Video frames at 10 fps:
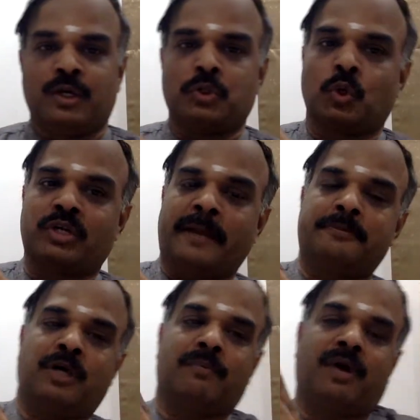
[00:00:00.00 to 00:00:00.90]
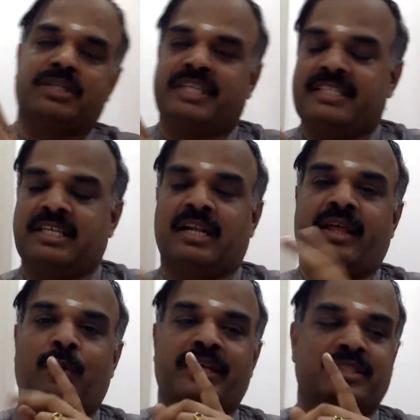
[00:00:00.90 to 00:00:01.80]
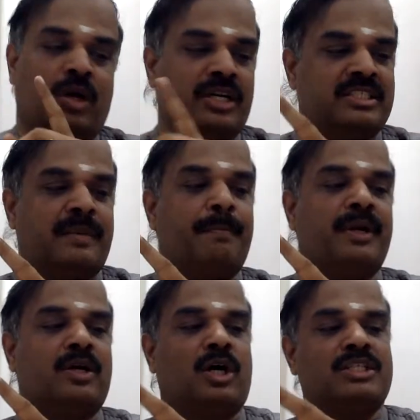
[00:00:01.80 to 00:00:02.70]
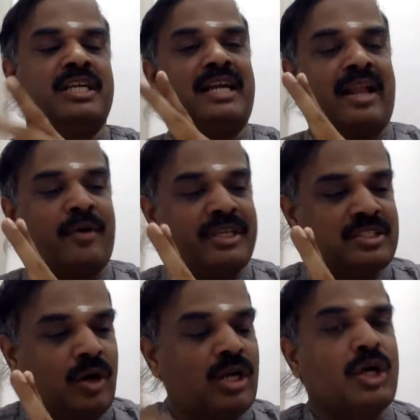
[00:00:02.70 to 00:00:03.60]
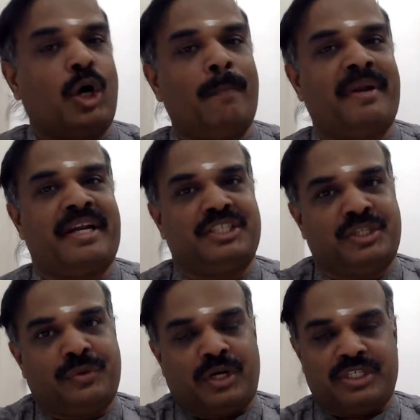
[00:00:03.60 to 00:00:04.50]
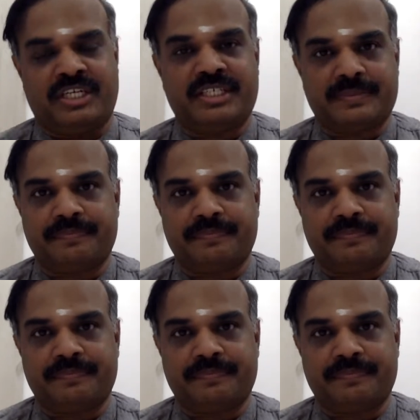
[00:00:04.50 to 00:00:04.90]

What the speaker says: Two types of cost sheets are there. One is called the simple cost sheet, another one is called the comprehensive cost sheet.